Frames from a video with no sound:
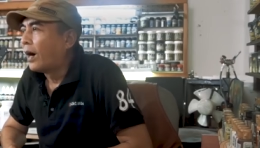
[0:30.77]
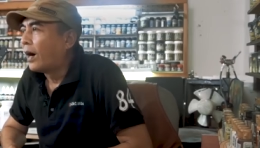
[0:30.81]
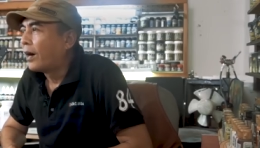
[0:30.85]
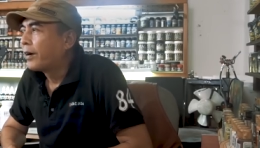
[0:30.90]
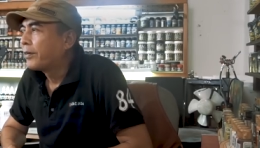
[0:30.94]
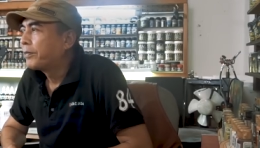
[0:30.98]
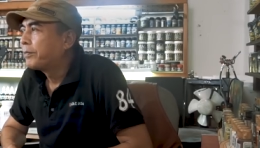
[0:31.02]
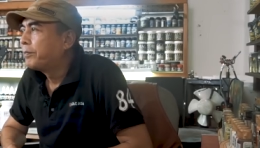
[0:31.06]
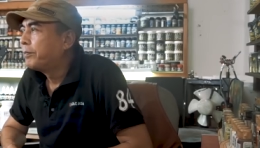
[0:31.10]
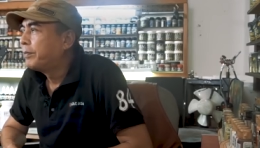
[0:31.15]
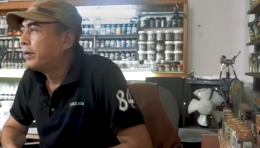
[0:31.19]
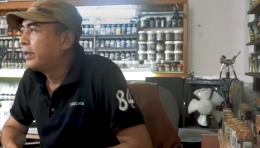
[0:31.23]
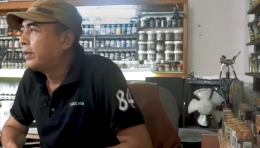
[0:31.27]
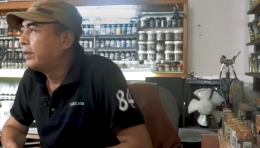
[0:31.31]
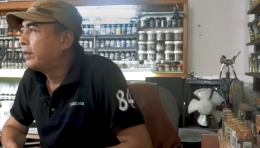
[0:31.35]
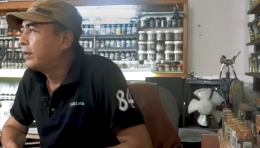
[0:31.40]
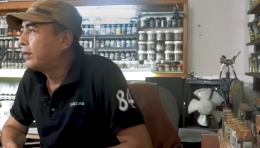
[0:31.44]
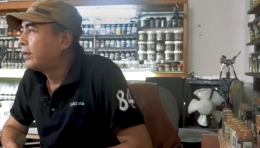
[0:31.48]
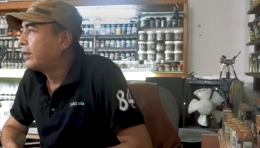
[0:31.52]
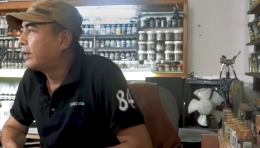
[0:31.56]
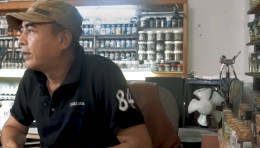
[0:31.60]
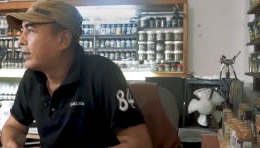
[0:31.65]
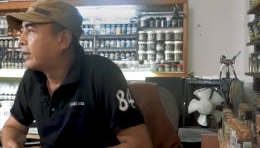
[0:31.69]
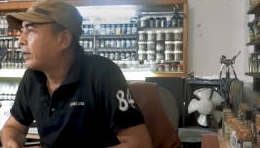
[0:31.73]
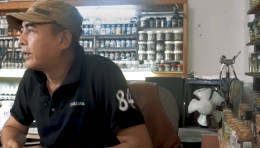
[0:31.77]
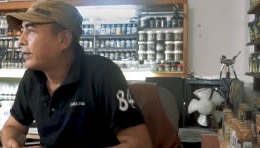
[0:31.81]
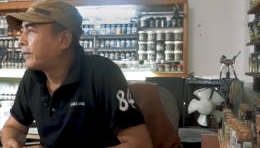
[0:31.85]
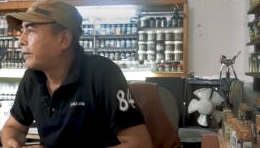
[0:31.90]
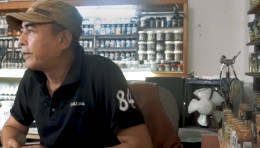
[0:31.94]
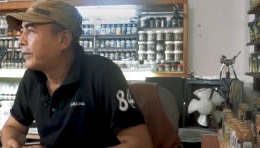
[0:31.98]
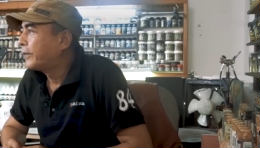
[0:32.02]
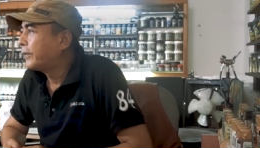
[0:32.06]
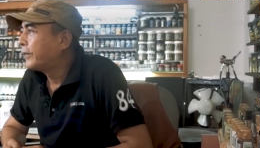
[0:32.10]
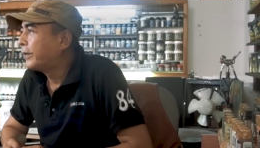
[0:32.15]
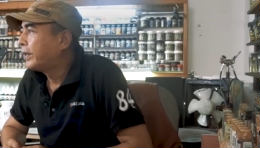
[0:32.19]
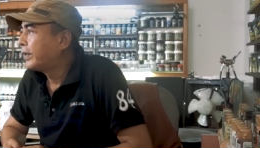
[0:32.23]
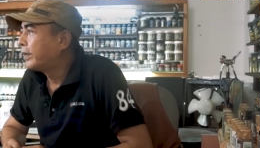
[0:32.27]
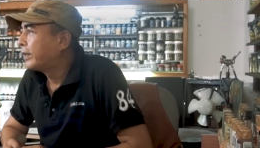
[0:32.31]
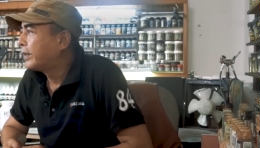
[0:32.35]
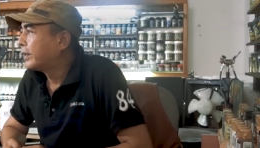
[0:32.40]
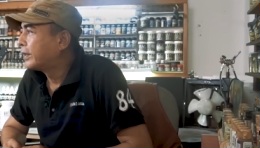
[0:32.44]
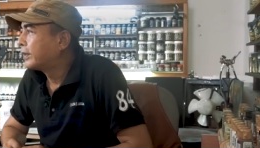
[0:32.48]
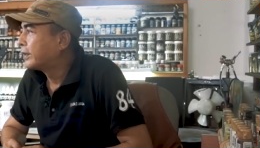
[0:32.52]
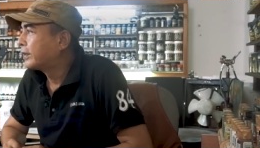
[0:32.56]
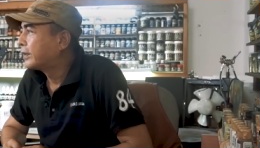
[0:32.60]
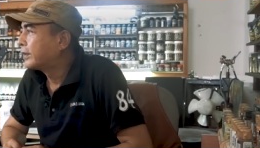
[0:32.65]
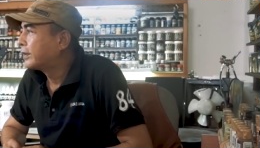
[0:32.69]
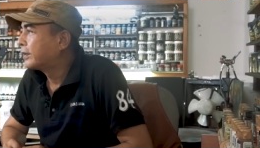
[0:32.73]
I've been doing
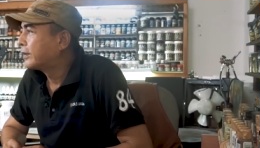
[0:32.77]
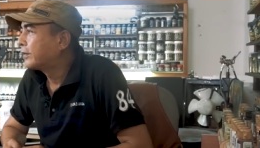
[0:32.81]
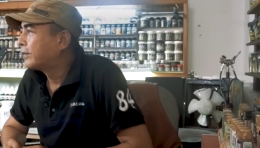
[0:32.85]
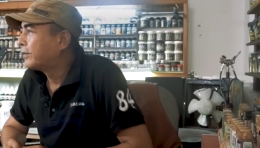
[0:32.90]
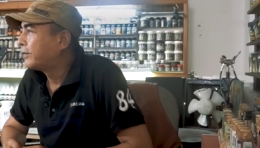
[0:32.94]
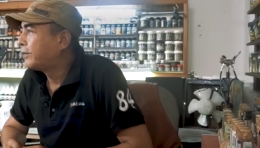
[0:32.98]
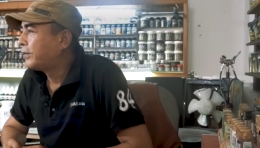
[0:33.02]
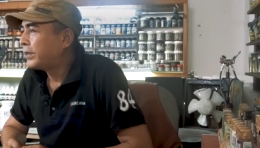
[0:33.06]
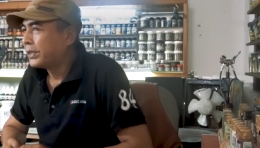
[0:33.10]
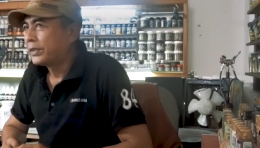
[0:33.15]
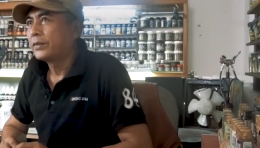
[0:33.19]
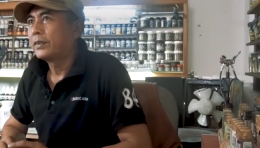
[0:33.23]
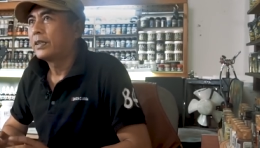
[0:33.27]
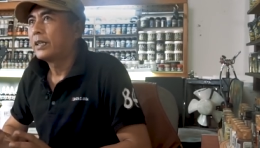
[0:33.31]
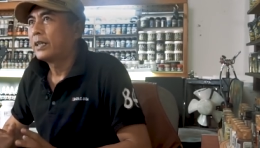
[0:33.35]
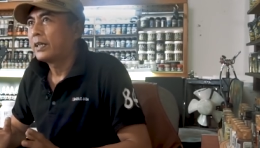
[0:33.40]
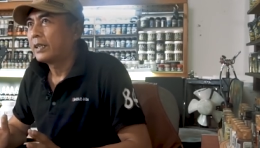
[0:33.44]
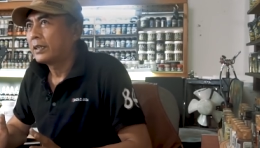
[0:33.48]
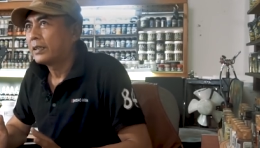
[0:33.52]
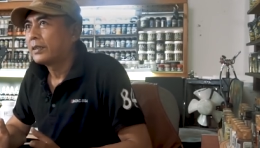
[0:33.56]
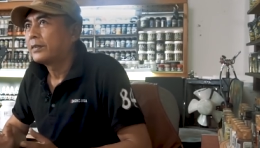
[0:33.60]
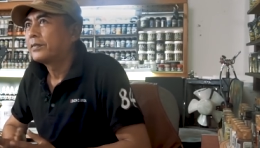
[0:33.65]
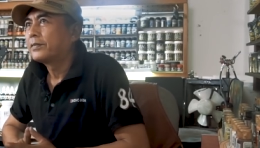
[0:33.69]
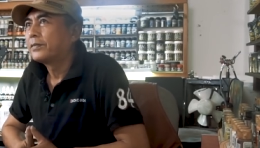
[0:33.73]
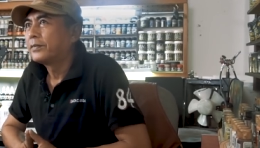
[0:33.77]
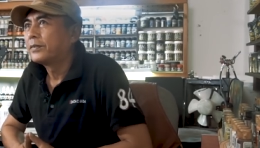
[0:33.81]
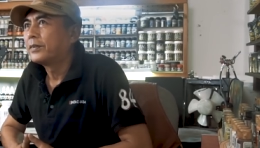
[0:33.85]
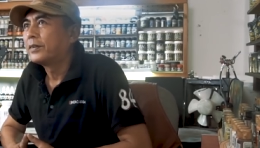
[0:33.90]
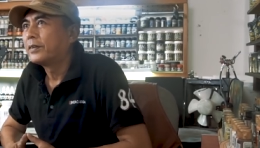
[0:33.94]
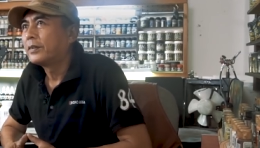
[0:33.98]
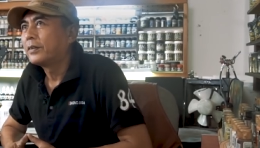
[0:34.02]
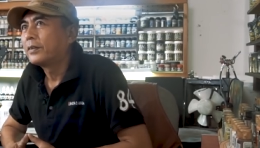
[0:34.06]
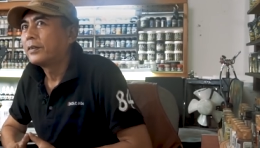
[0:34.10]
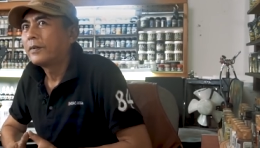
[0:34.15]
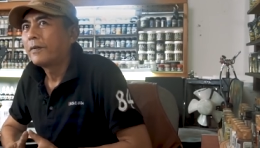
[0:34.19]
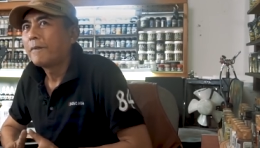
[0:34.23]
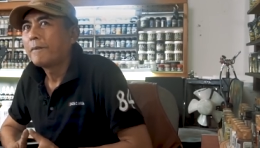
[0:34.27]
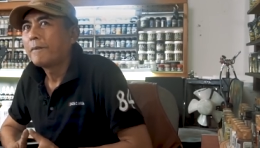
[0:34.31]
this visual art for